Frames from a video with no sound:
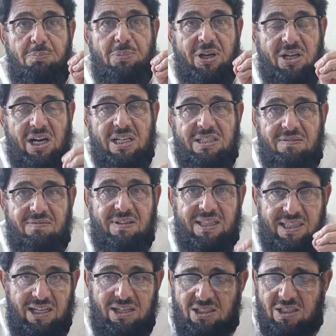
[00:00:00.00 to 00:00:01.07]
because of the
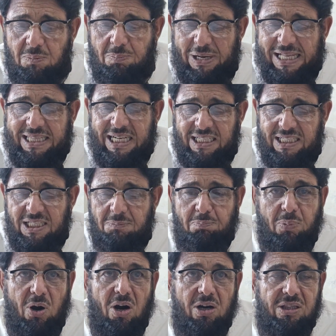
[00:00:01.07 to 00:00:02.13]
nerve supply, that is
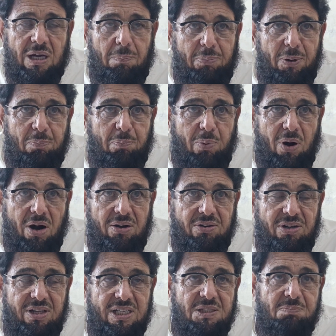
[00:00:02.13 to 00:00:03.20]
part, the upper
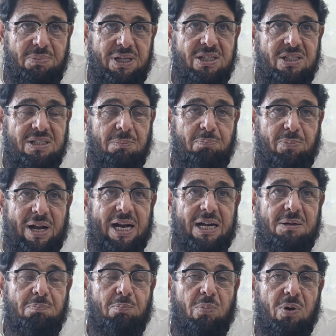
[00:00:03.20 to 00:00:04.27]
part is being
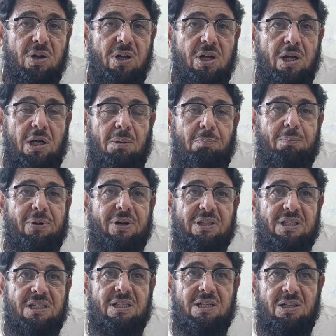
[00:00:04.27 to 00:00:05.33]
supplied by
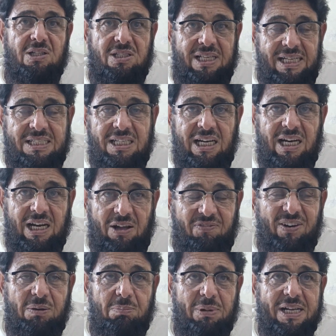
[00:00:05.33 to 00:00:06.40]
the sensory or
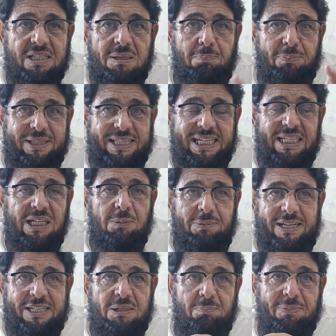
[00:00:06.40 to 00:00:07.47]
afferent by sympathetic and
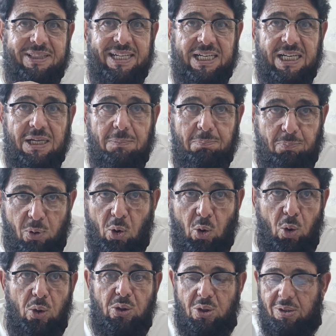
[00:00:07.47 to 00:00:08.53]
parasympathetic
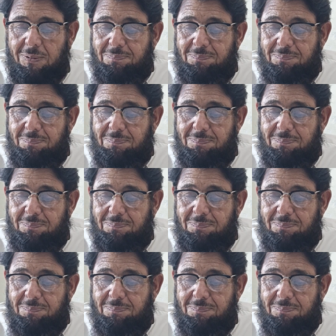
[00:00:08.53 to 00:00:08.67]
both.